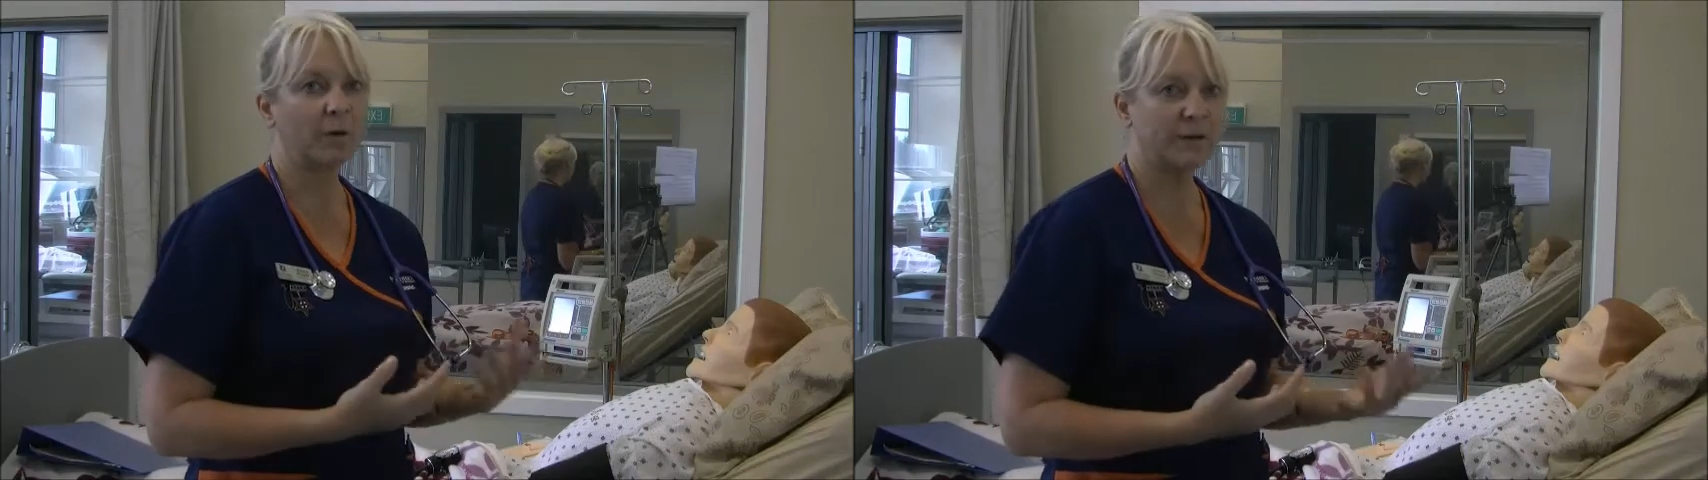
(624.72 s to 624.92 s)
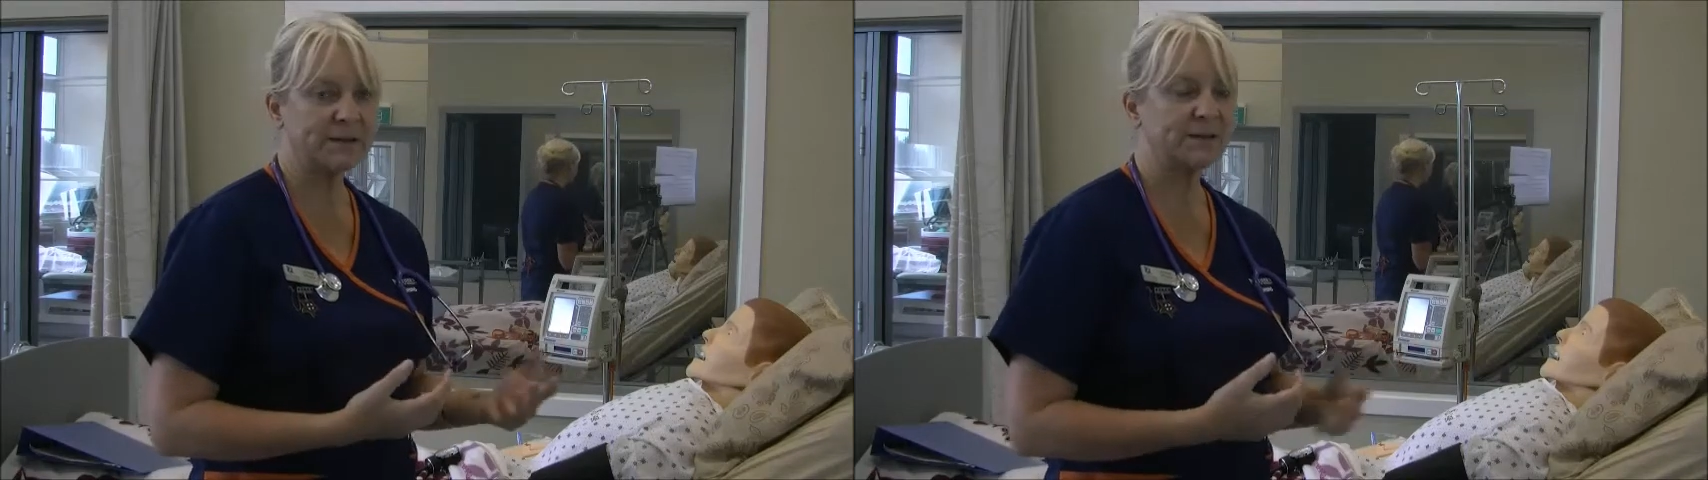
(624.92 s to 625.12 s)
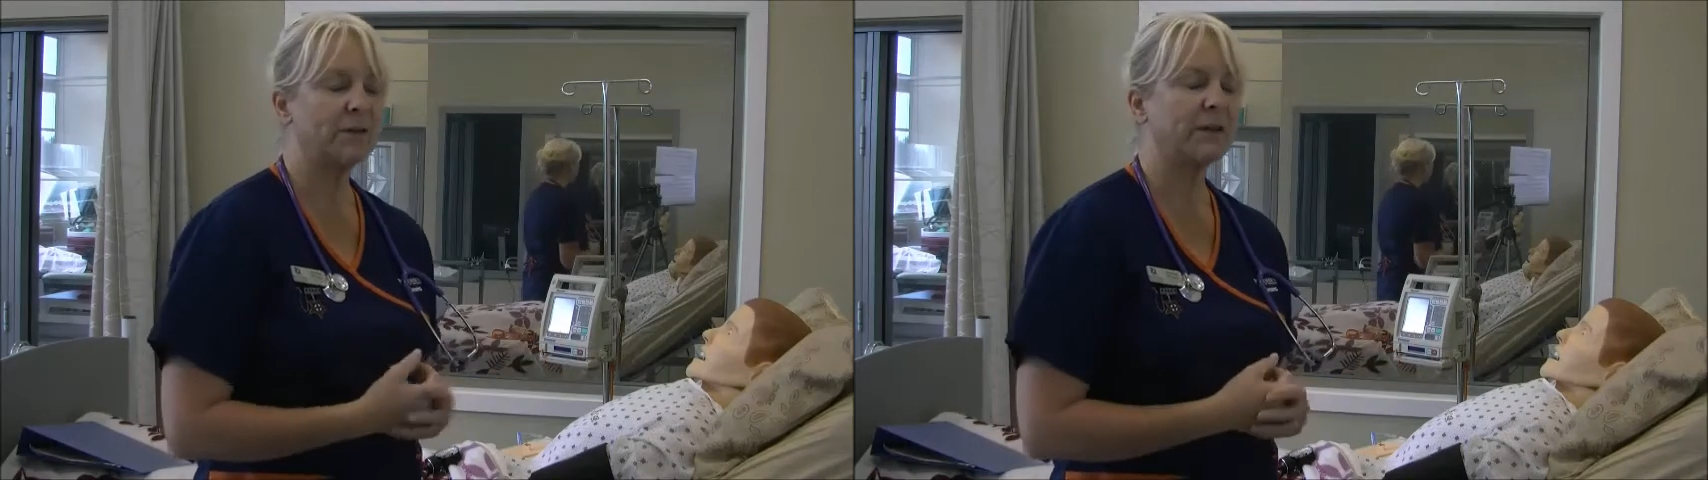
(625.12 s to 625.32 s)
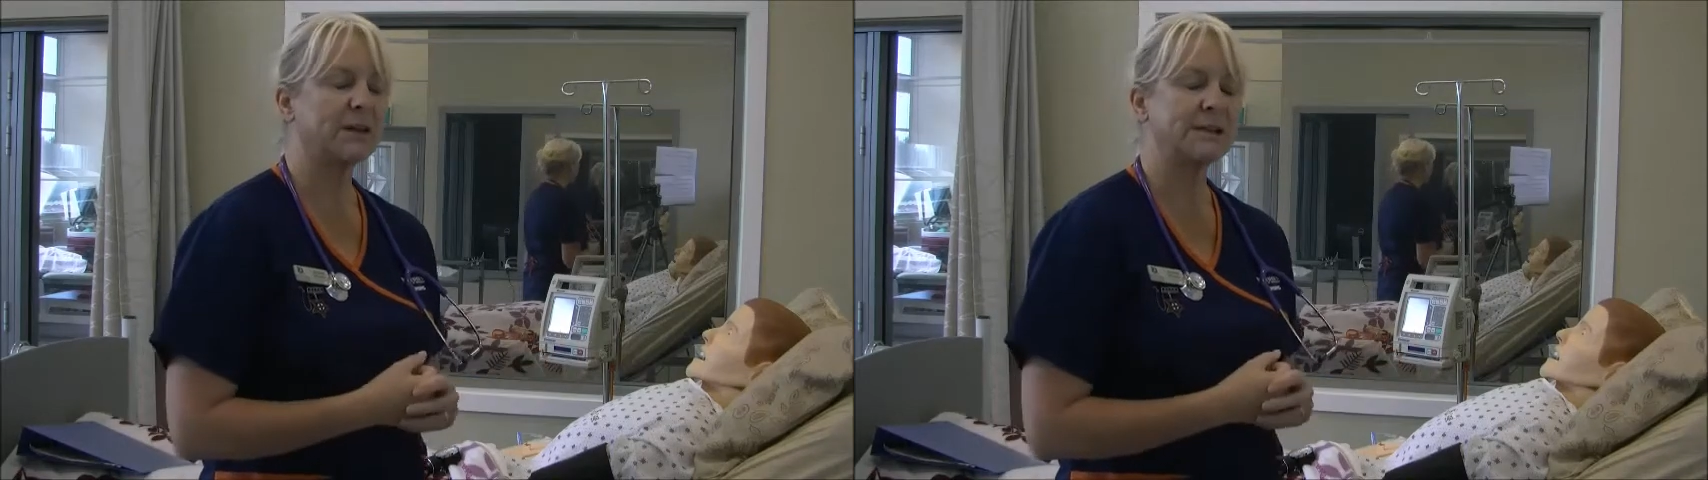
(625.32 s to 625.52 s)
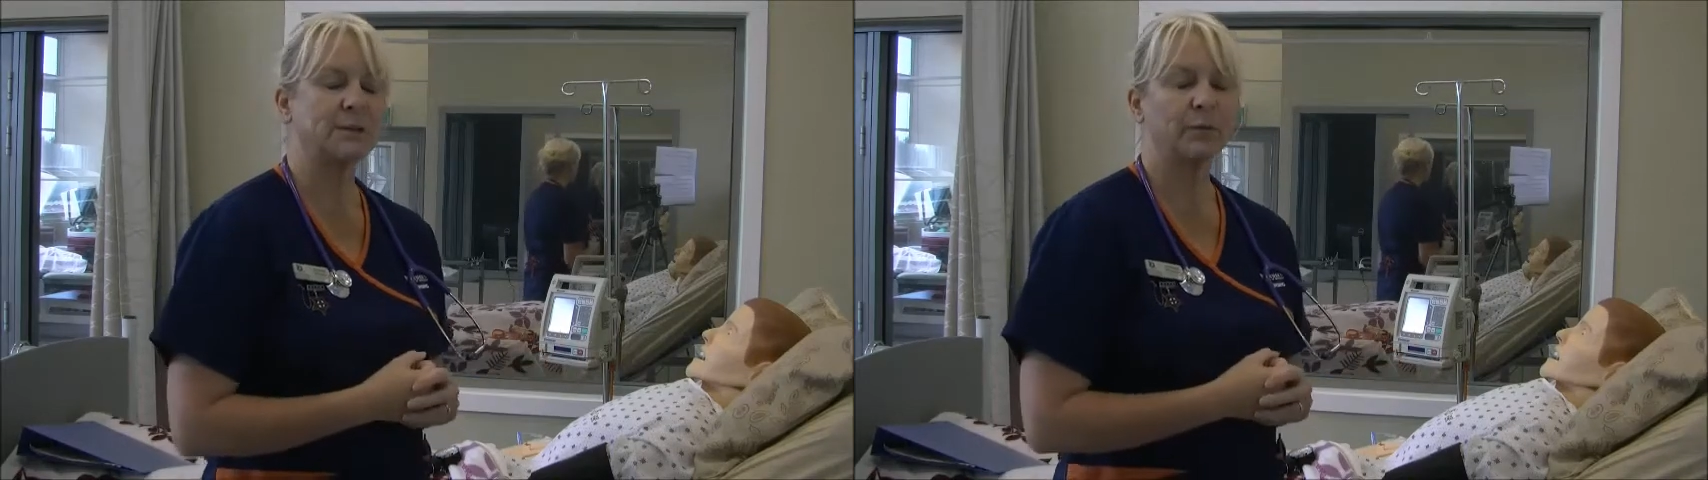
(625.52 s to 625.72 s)
not concerned that
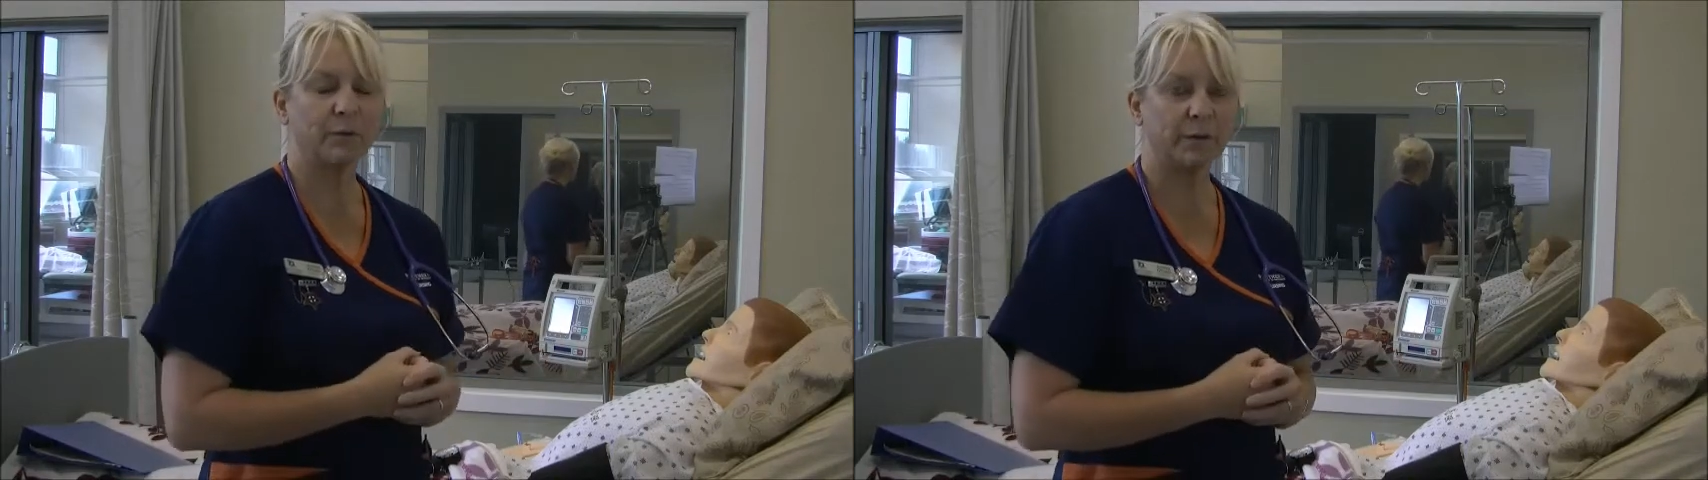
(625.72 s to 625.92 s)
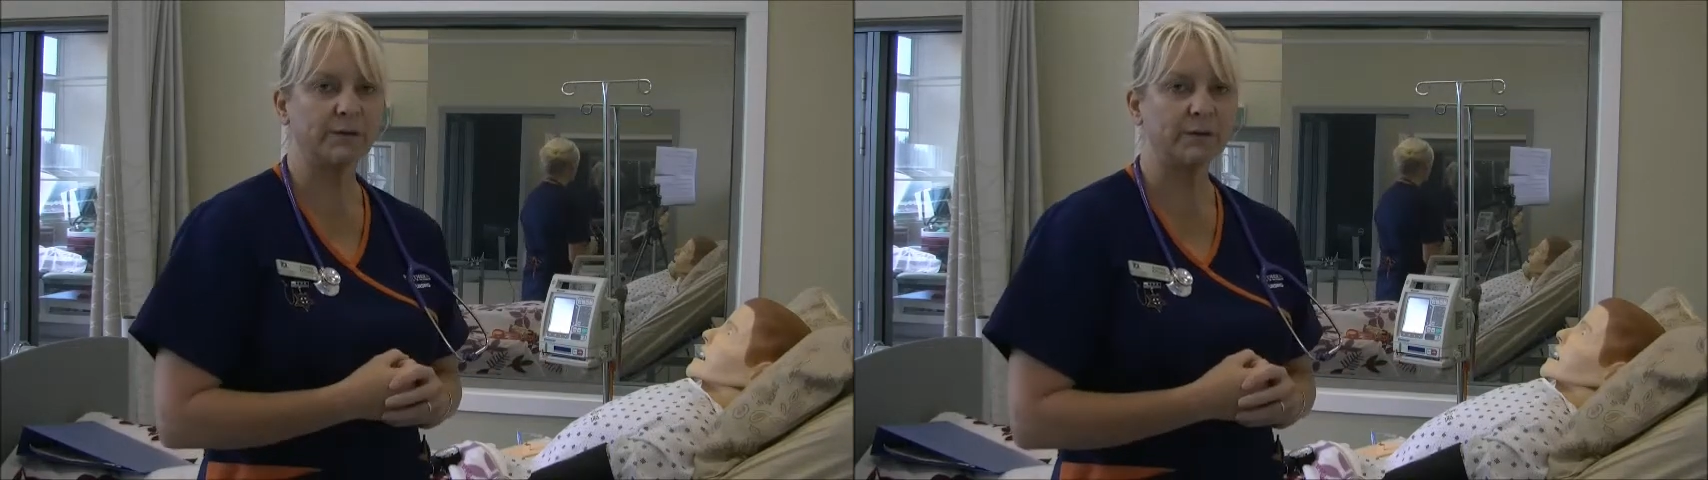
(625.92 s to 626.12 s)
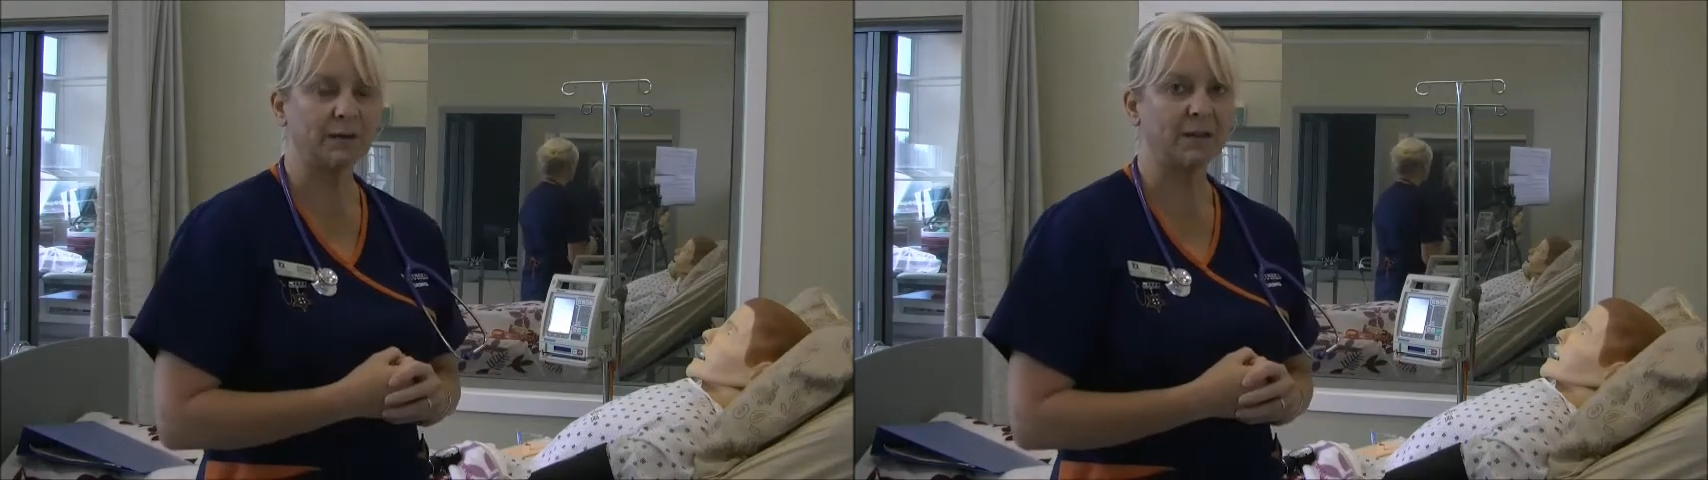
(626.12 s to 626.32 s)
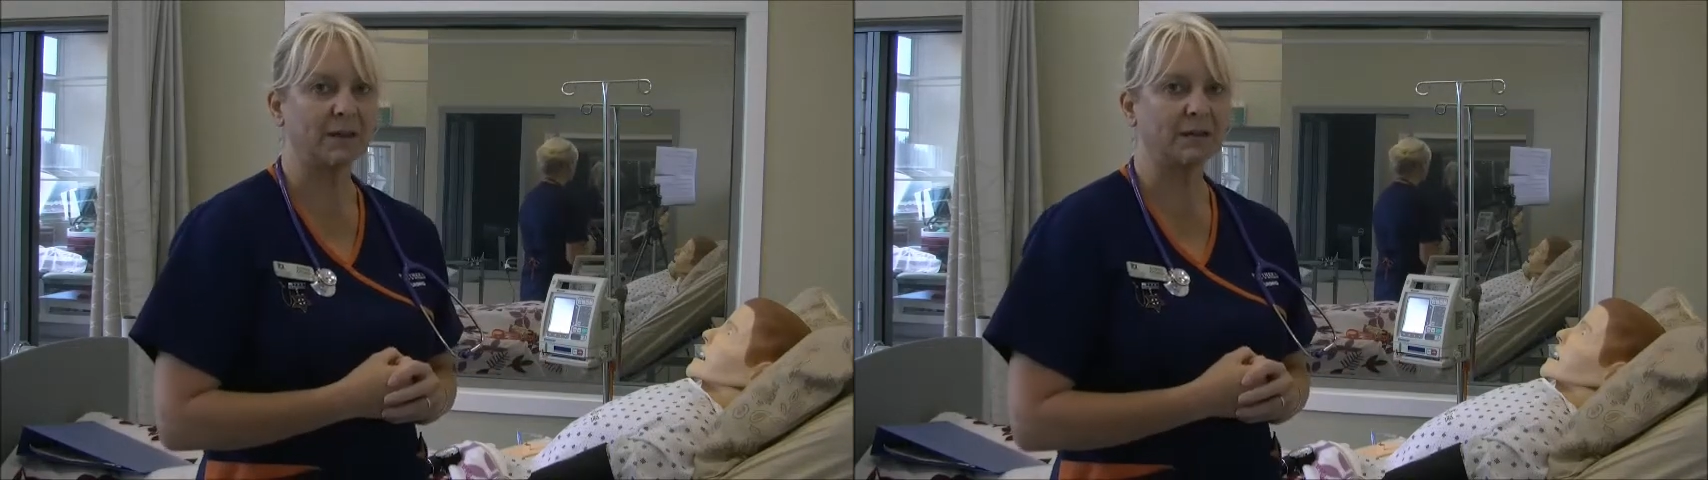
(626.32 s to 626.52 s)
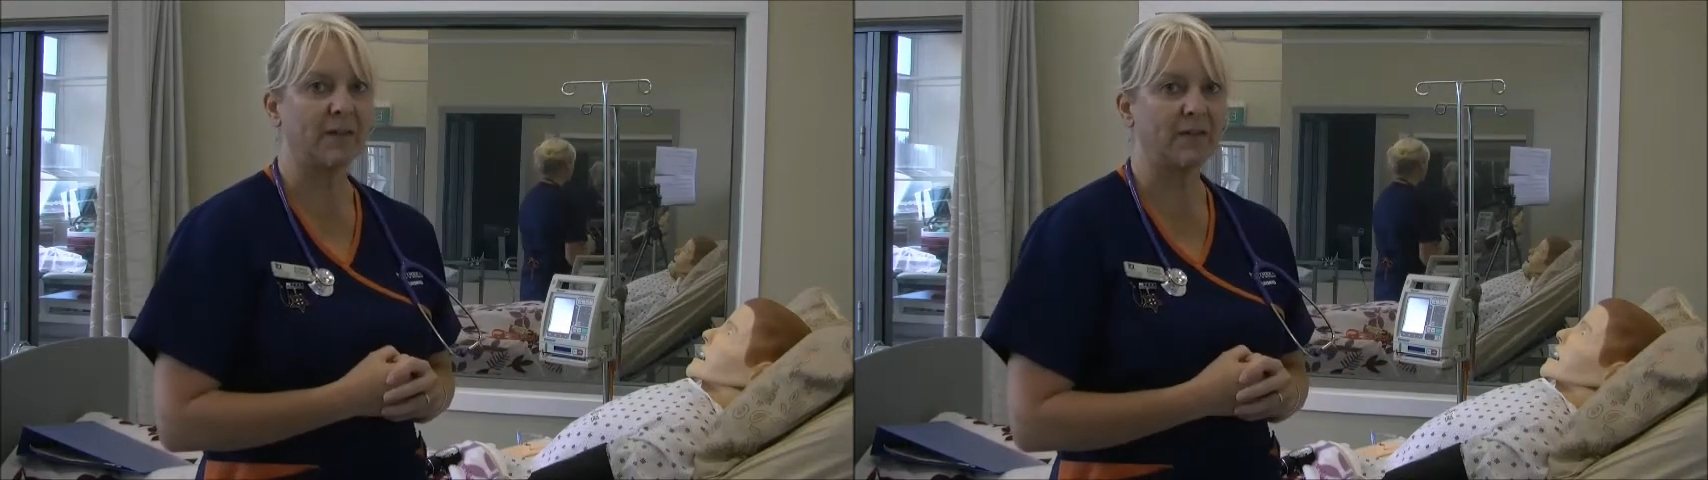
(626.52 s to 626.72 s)
he's confused or
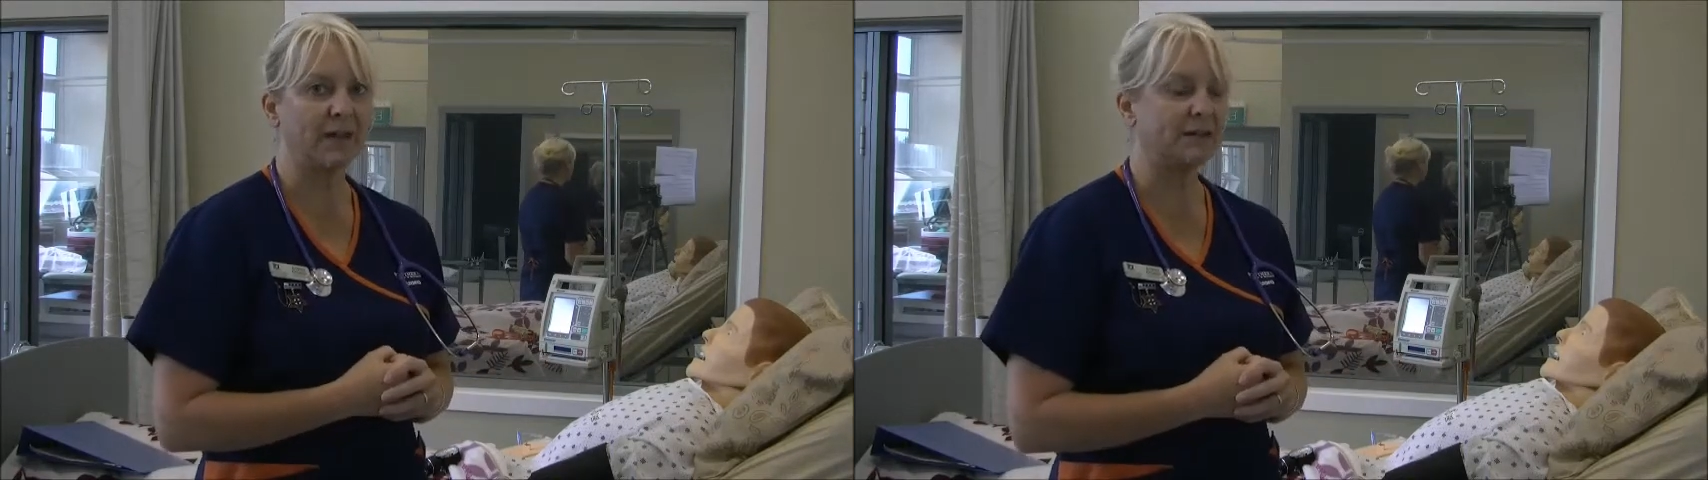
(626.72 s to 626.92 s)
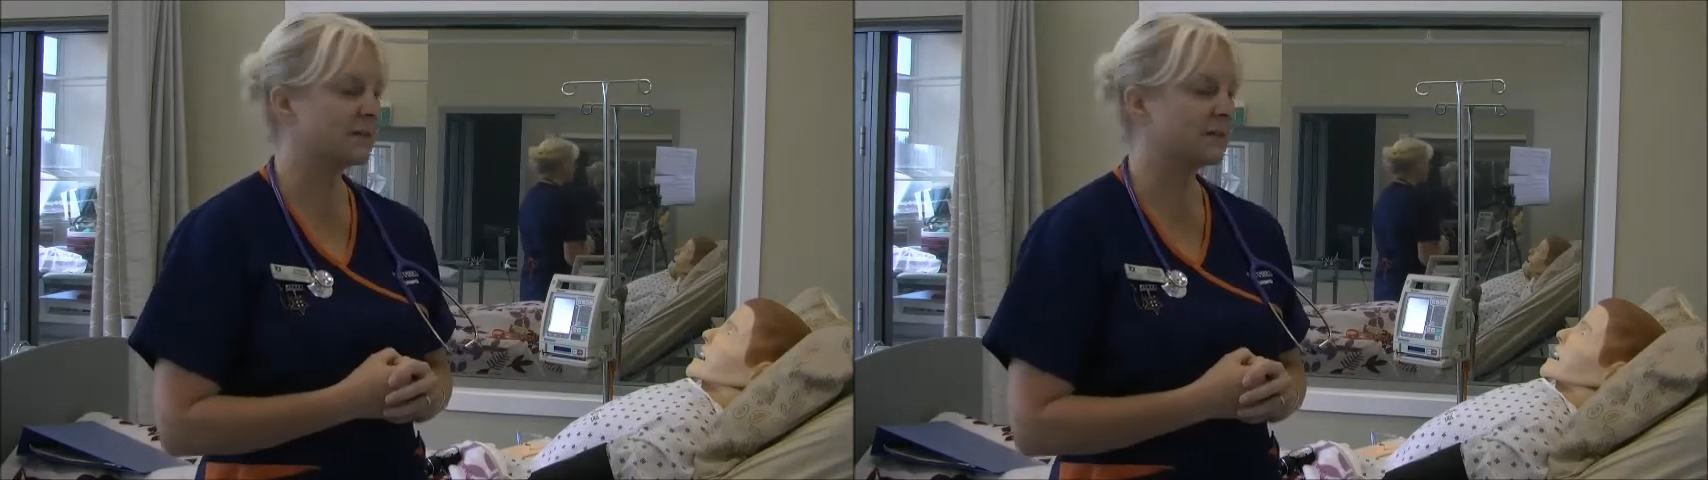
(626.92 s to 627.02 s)
anything like that,